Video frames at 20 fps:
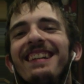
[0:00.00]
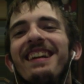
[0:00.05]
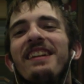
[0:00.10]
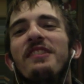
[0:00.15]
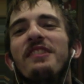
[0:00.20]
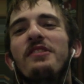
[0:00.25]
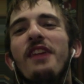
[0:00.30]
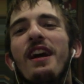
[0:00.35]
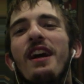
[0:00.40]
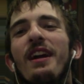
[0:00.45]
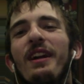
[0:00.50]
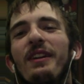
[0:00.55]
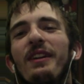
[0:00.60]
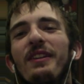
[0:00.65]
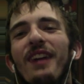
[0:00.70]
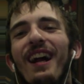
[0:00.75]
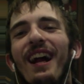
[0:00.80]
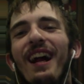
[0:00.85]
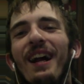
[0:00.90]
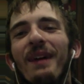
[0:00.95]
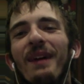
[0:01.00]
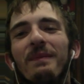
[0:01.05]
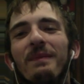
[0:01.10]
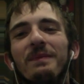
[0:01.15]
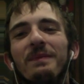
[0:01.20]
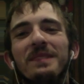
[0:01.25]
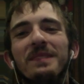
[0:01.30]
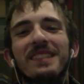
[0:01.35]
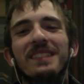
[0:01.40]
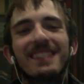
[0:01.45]
Shady J.
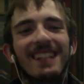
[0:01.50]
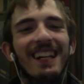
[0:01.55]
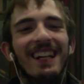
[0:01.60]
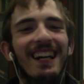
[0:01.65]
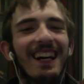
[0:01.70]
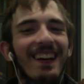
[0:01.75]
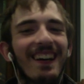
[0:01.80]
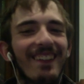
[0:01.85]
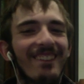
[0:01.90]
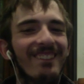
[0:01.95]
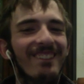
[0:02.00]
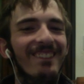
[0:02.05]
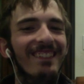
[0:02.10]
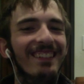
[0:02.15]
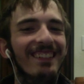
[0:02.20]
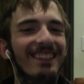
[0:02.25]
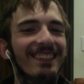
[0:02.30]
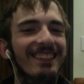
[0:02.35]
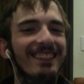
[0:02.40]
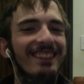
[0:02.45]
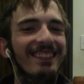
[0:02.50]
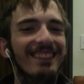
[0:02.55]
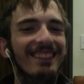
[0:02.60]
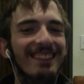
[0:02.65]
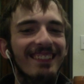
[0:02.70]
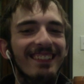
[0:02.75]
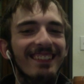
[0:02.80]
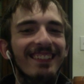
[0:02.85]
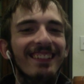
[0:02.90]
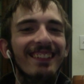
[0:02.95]
So,
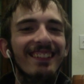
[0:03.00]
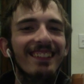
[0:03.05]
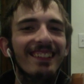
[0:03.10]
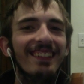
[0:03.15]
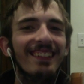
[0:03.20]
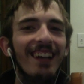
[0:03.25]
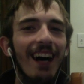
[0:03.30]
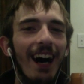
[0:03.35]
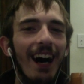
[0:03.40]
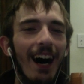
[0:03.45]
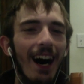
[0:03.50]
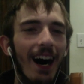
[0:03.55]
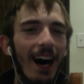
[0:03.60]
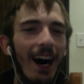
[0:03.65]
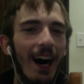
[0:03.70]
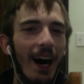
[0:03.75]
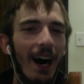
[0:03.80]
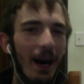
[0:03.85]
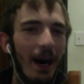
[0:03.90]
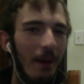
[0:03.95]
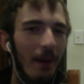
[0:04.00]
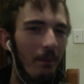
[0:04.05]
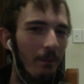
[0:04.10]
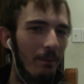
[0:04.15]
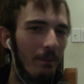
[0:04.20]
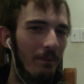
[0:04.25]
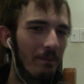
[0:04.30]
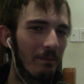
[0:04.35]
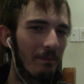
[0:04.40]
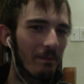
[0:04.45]

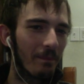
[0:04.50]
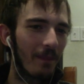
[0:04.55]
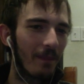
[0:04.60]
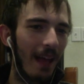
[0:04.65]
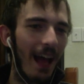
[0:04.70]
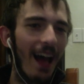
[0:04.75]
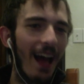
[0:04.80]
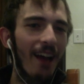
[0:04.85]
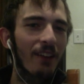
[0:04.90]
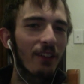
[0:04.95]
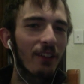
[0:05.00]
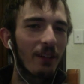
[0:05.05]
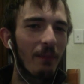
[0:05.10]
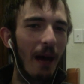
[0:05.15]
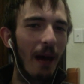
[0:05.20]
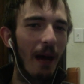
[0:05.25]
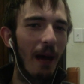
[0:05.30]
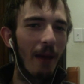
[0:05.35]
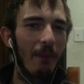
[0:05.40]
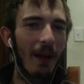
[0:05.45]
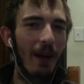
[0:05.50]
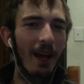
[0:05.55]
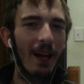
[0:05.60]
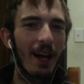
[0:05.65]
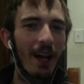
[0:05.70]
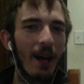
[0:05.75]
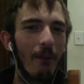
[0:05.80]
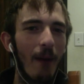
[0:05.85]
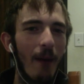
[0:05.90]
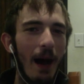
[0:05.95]
um, actually, my
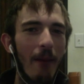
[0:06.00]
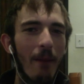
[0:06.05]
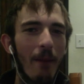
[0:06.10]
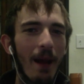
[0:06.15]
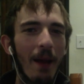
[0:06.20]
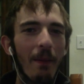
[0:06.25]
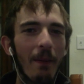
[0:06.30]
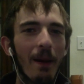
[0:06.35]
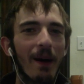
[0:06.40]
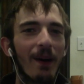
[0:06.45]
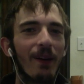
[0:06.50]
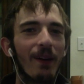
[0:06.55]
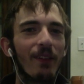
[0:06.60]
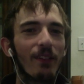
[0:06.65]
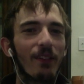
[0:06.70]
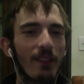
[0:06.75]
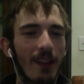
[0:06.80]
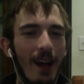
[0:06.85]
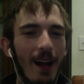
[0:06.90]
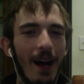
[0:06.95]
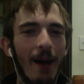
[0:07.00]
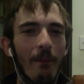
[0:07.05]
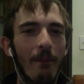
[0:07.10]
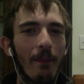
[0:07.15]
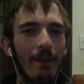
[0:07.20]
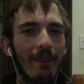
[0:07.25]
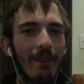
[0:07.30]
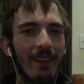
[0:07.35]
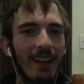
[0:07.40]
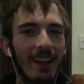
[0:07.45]
PayPal is up
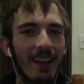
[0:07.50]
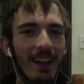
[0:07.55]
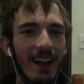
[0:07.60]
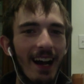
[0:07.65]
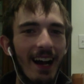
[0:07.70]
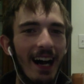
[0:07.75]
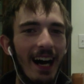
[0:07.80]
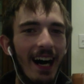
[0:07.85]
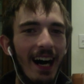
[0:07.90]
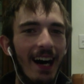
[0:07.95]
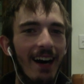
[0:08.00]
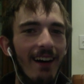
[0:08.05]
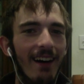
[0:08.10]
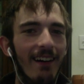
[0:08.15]
in the